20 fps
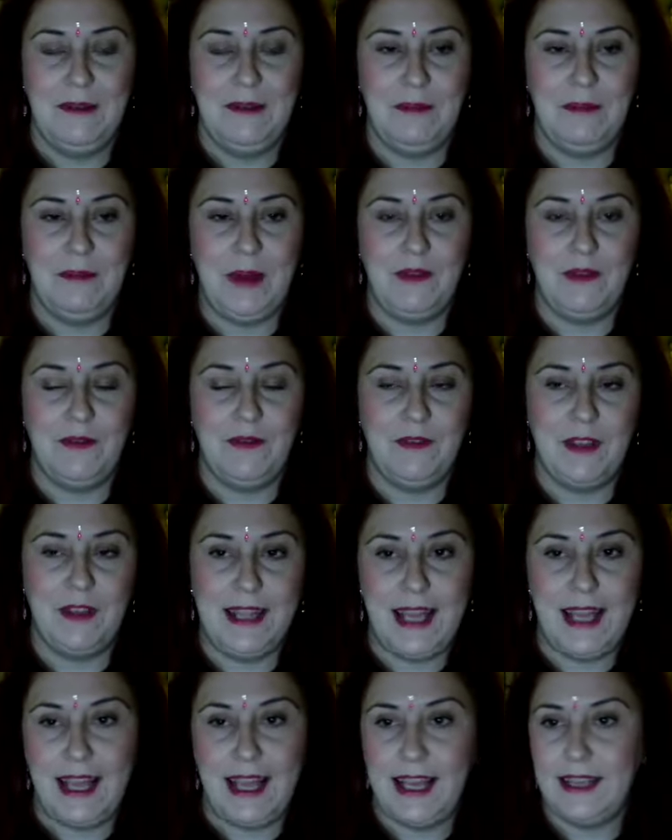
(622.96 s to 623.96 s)
But for
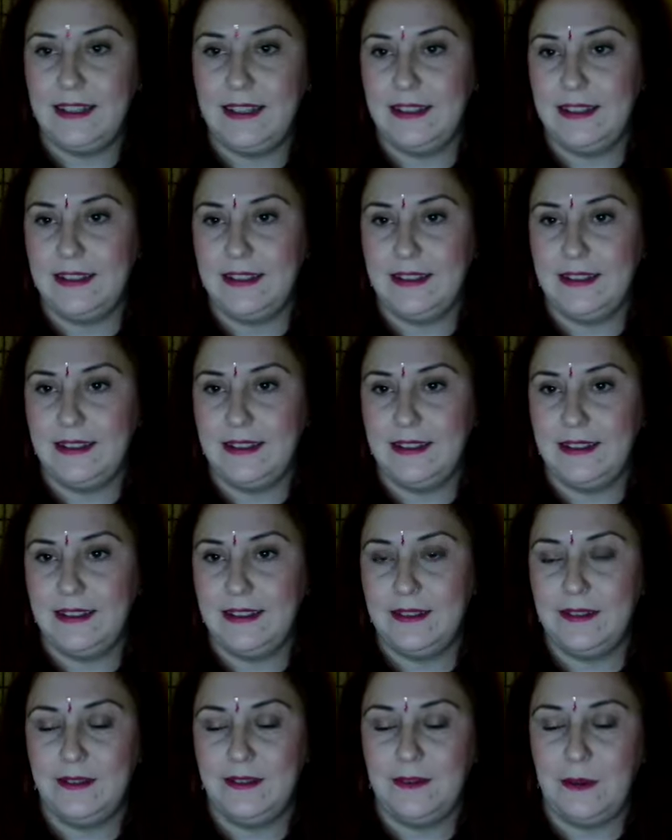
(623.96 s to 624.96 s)
this,
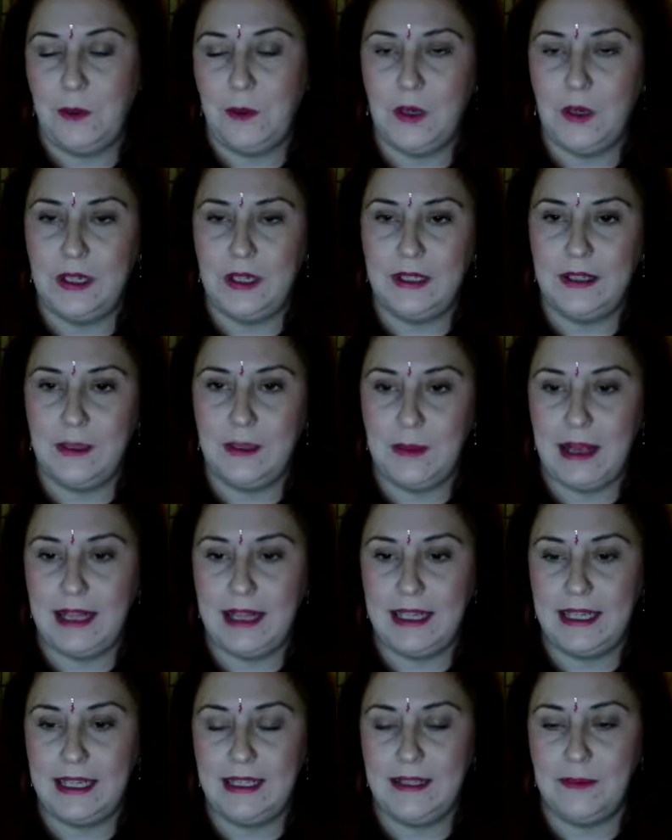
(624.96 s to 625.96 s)
we want the
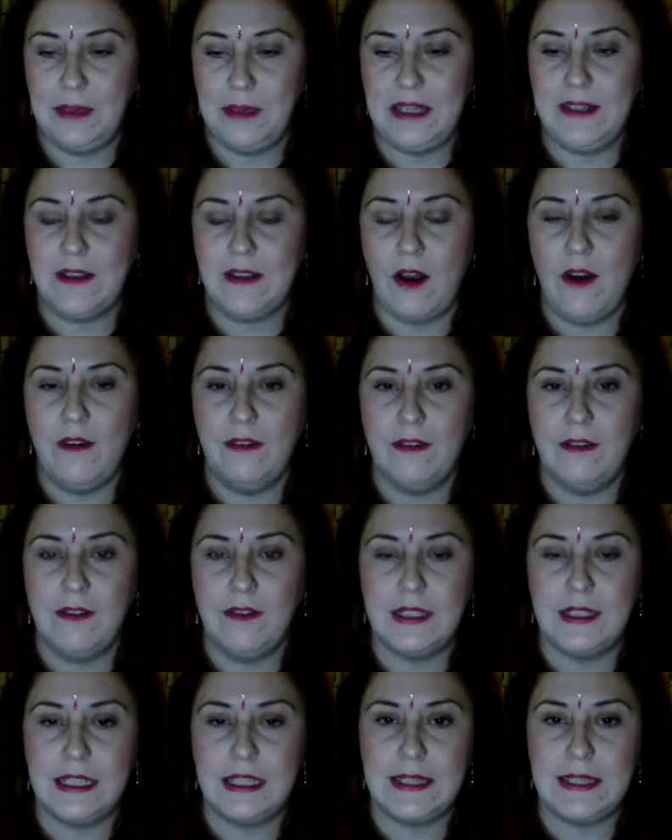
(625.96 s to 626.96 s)
belly to be soft
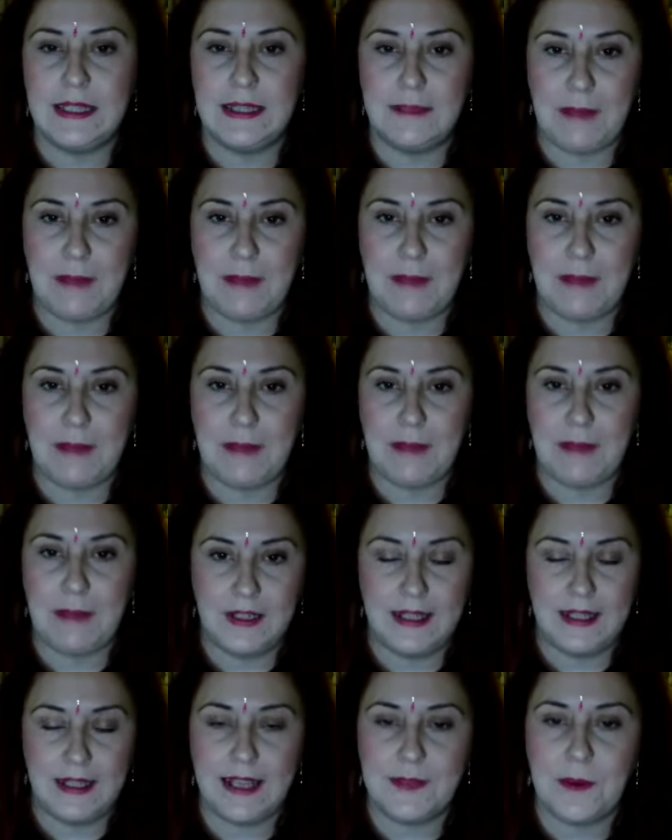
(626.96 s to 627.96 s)
and spacious,
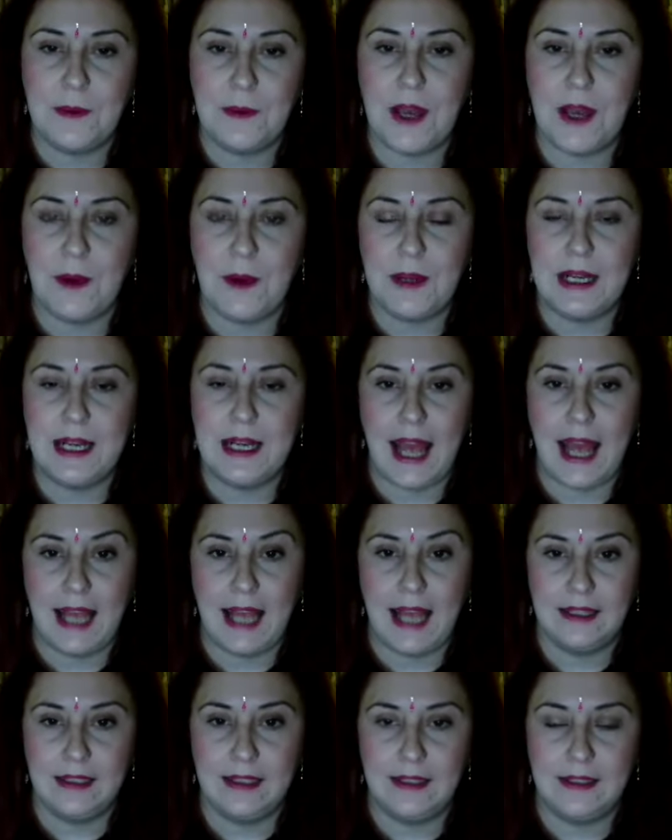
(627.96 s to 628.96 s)
and that's where we're going
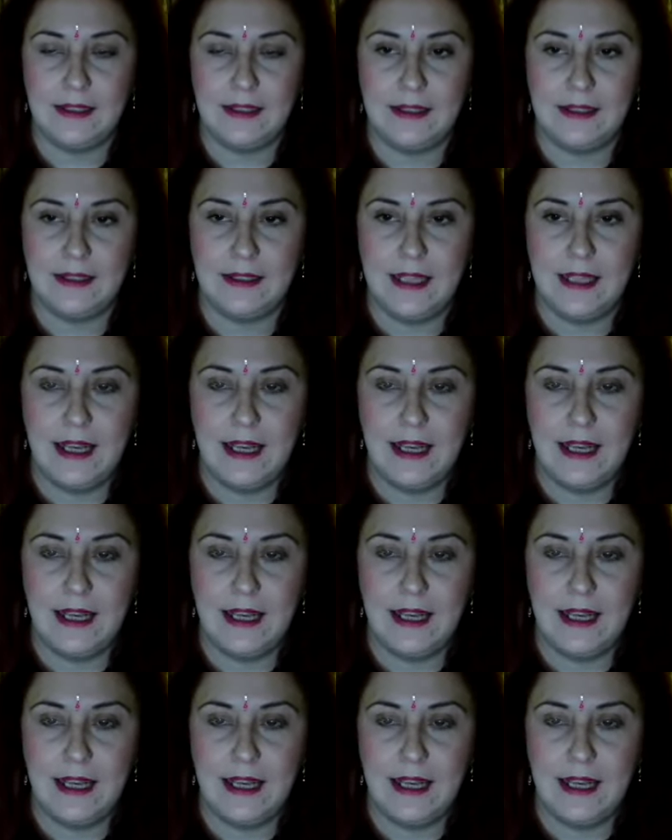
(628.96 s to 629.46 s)
next.